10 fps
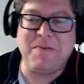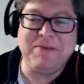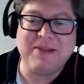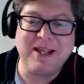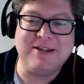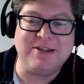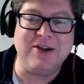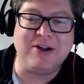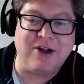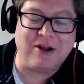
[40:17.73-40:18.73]
it's a
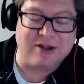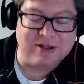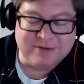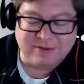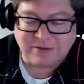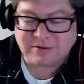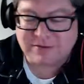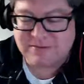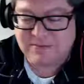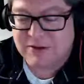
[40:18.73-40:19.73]
good look.
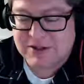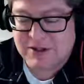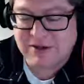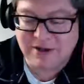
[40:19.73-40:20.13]
It was a good